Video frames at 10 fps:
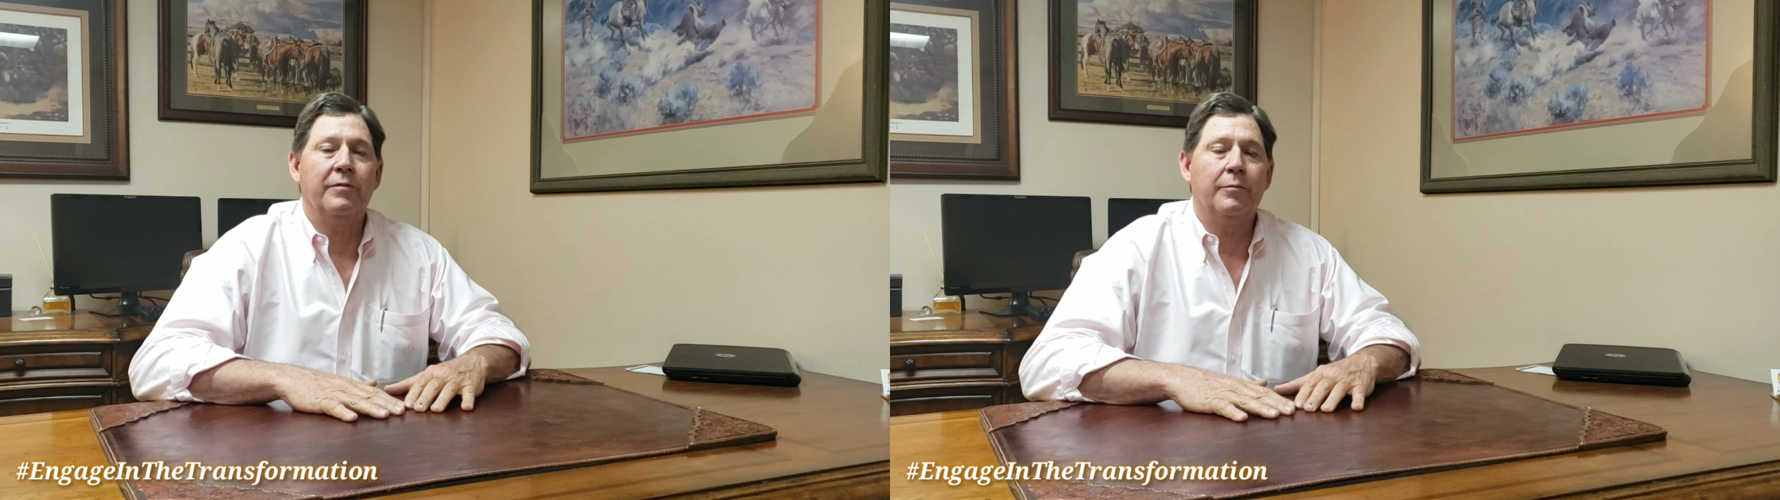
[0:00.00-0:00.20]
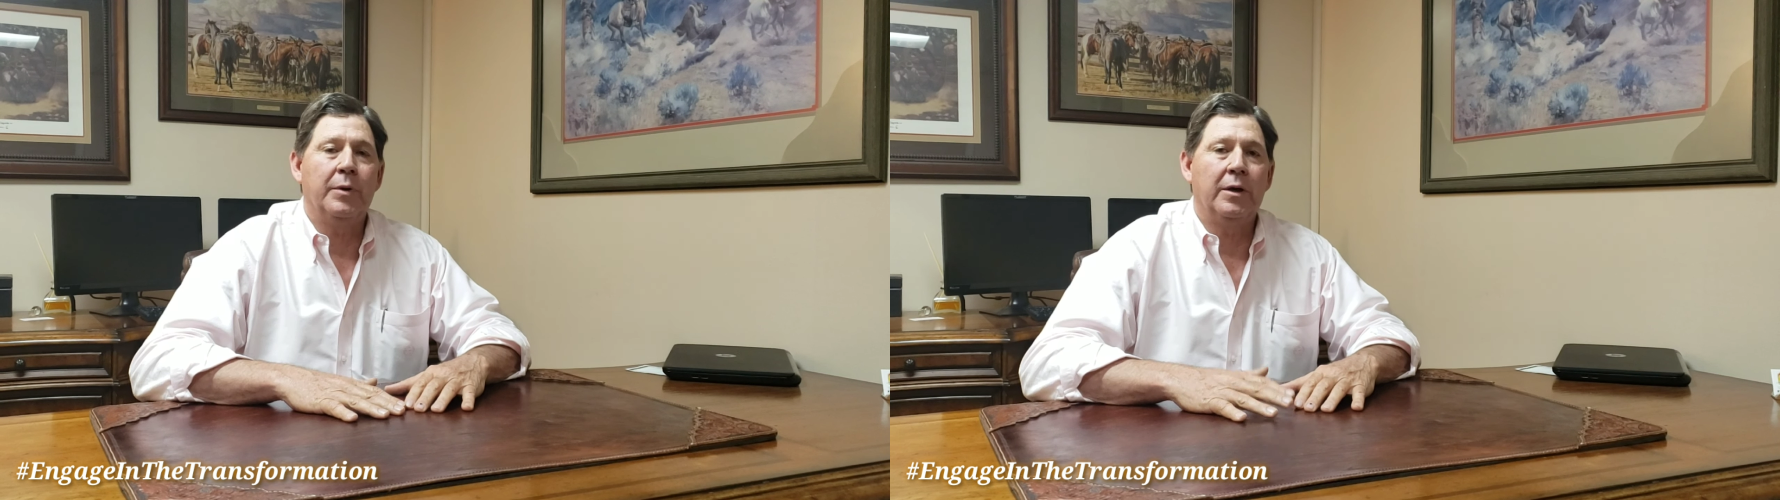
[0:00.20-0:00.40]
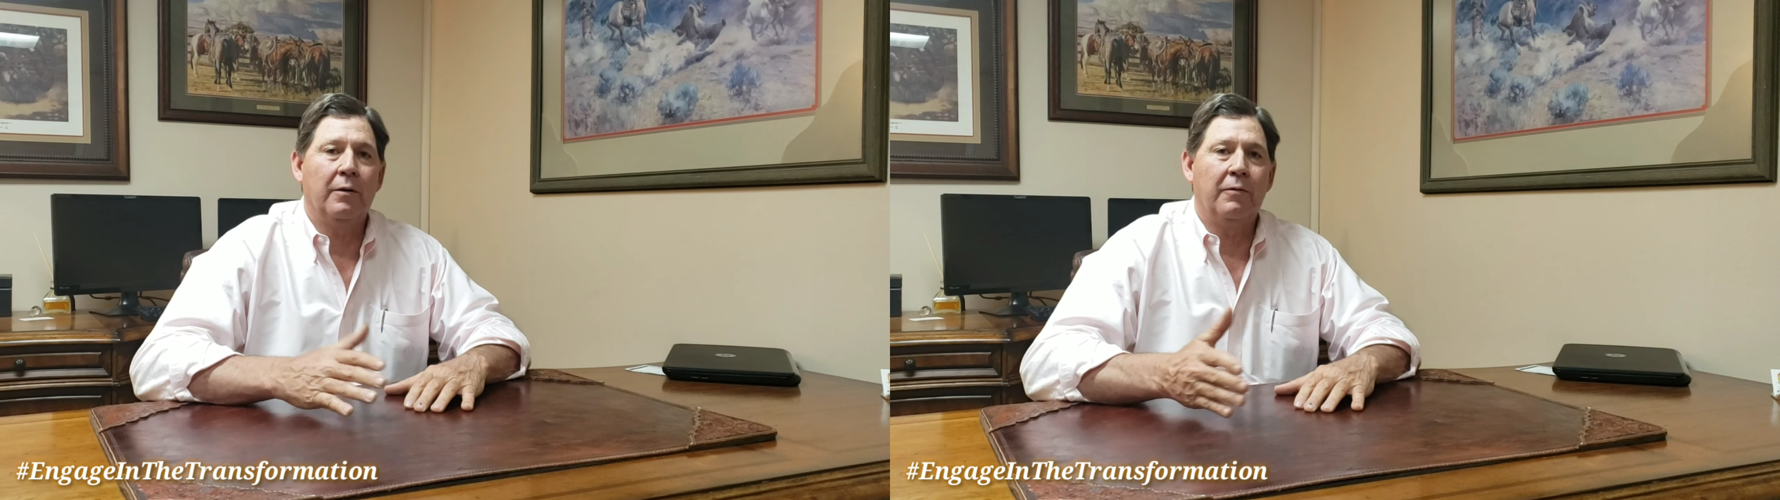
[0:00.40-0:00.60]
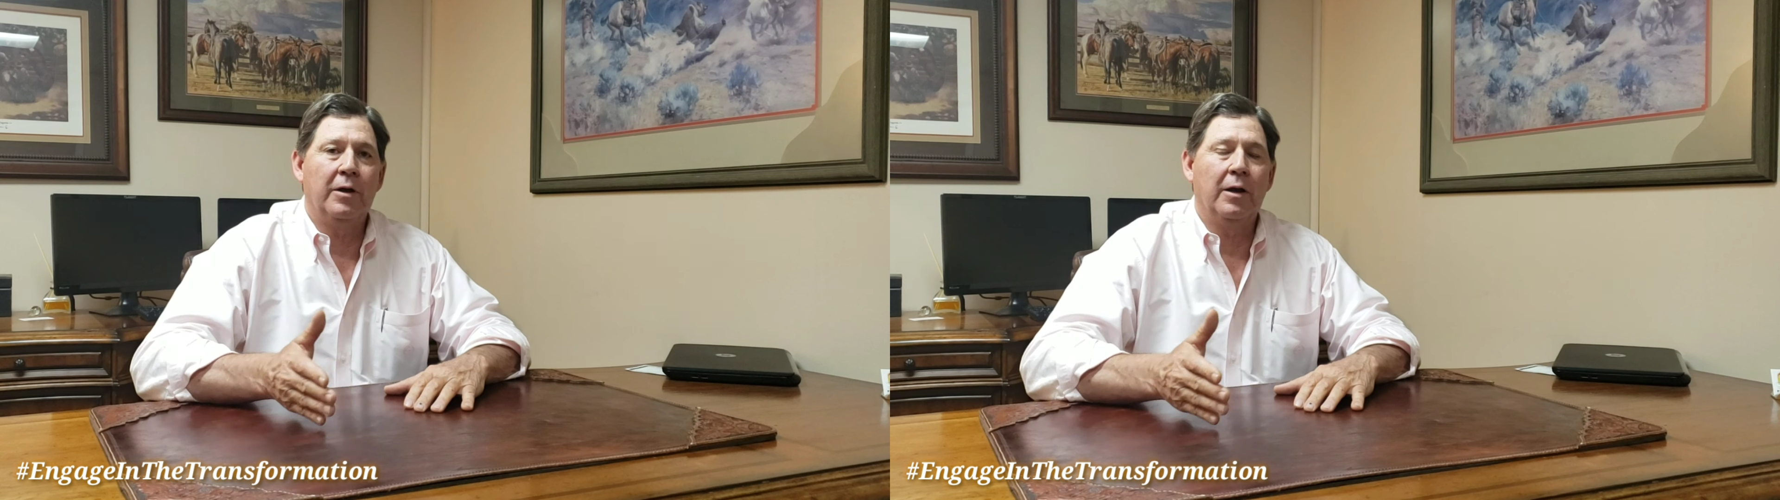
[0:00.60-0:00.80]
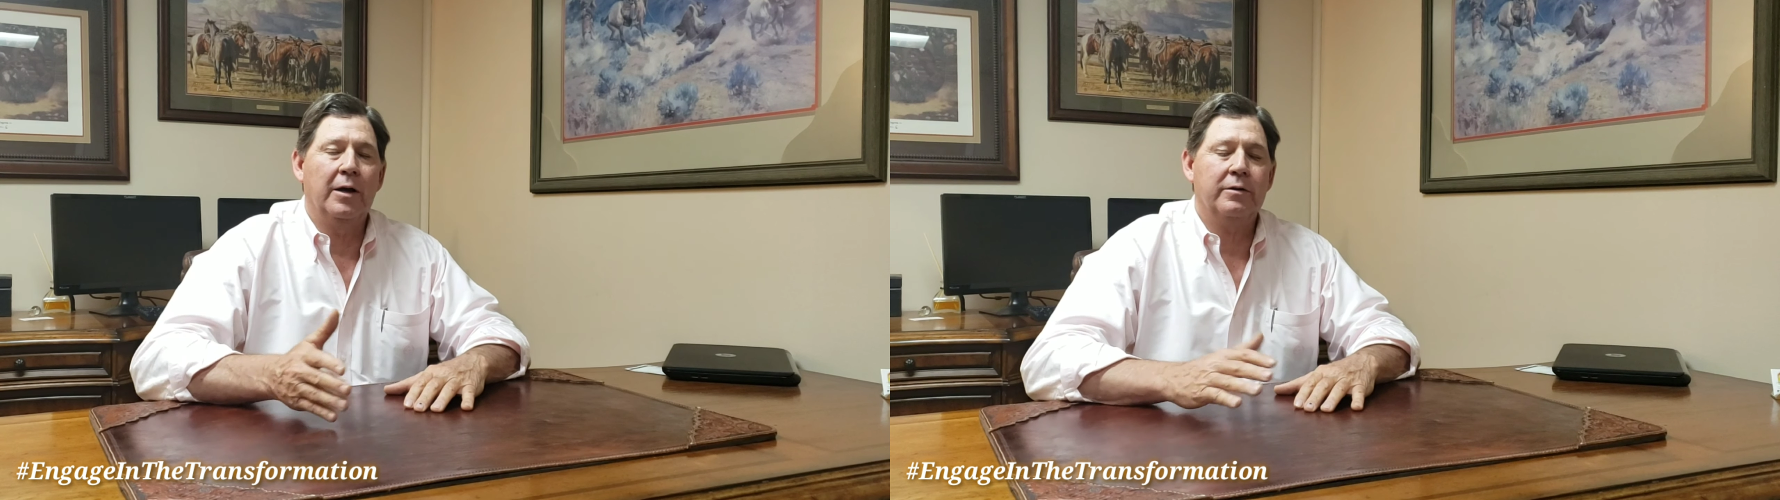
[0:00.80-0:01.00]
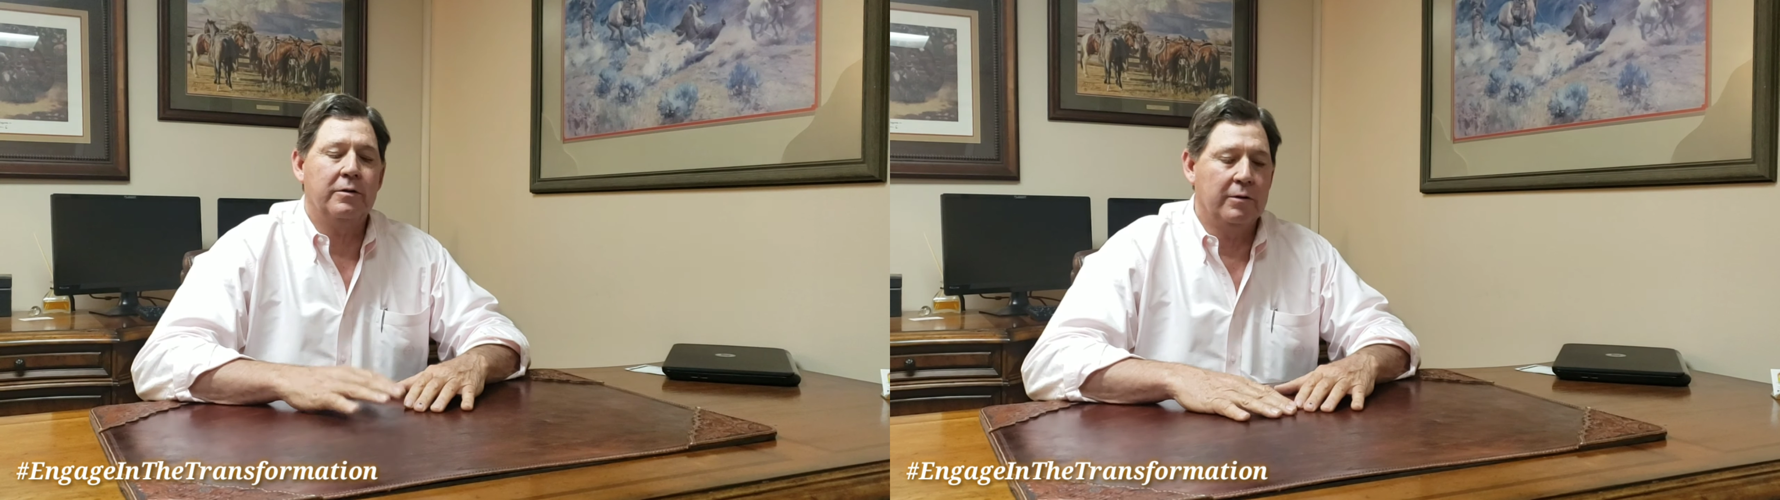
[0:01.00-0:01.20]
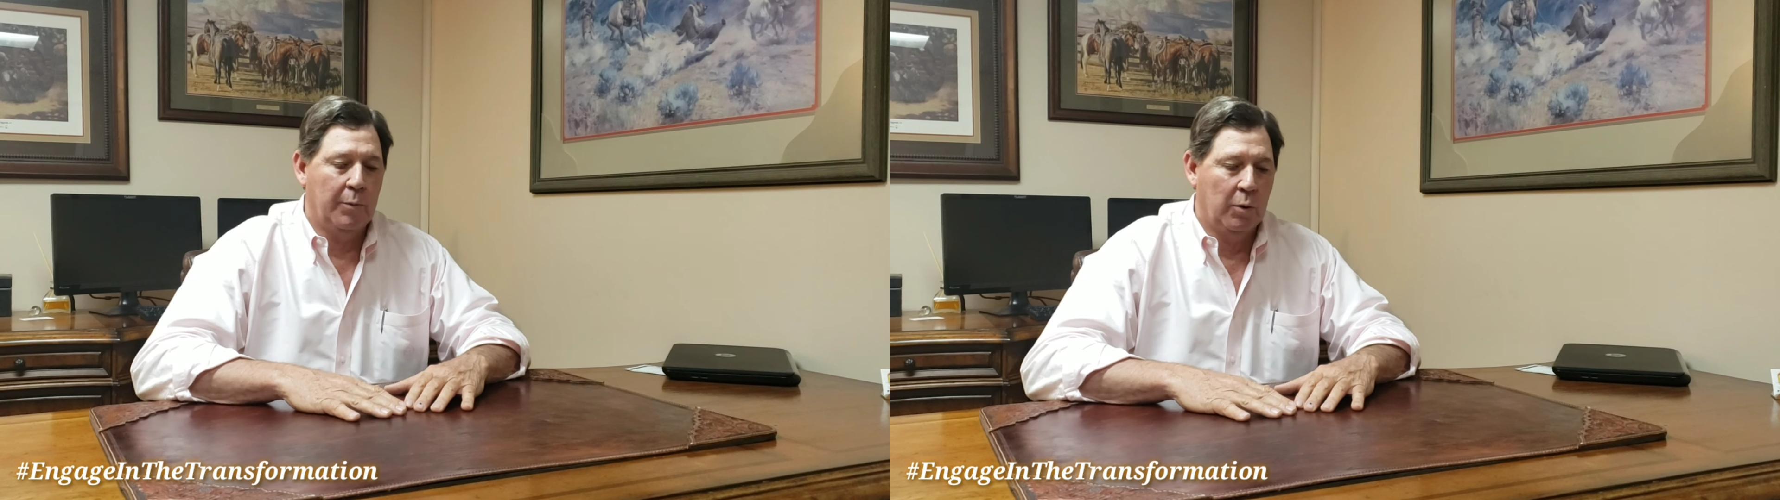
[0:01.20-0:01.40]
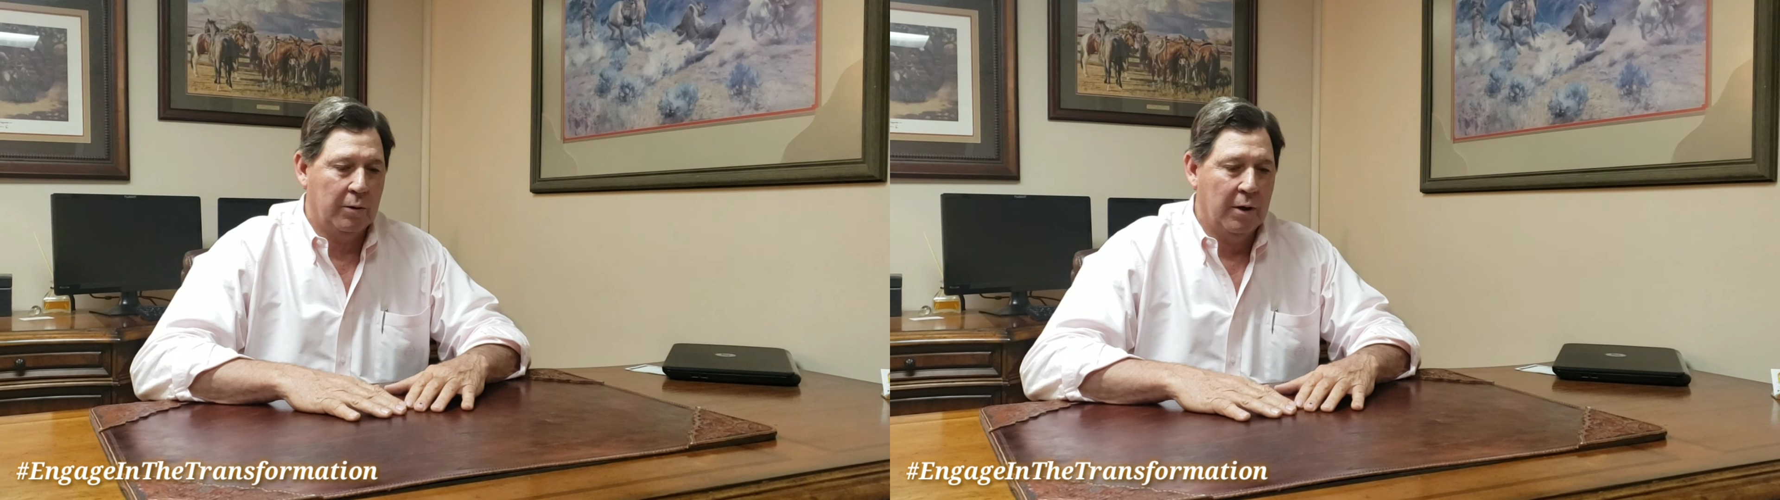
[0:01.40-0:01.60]
for being re-elected to the
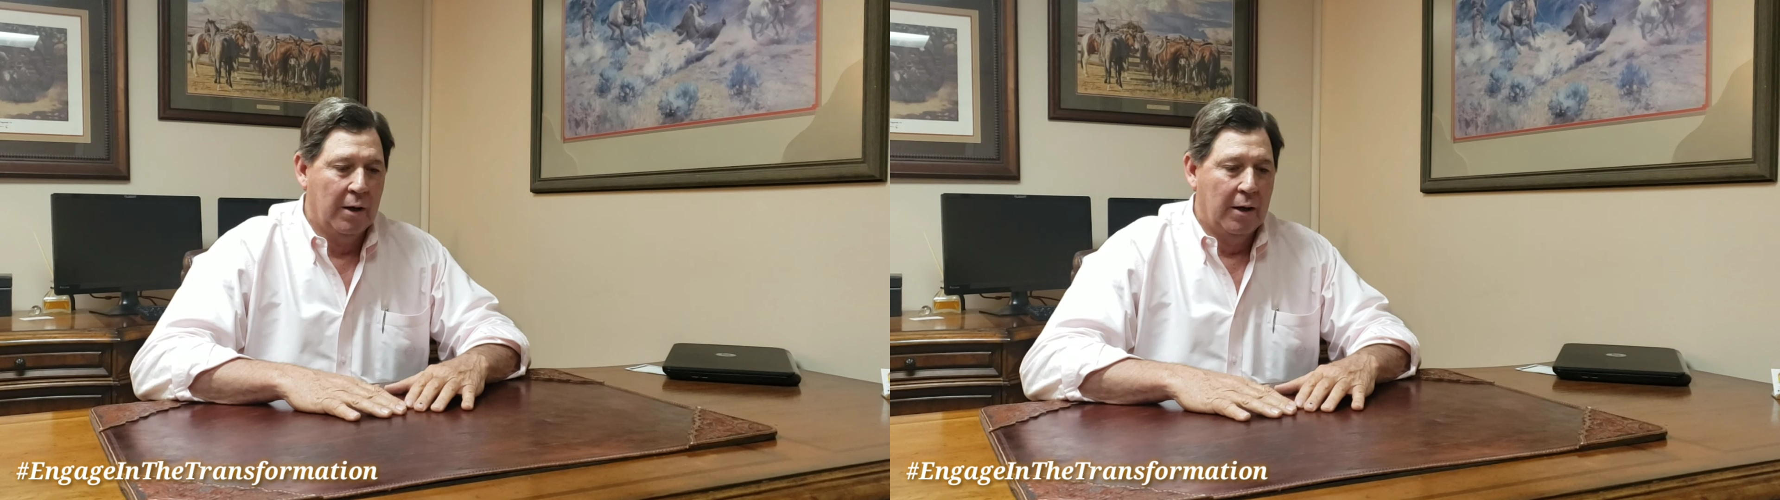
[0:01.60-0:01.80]
board.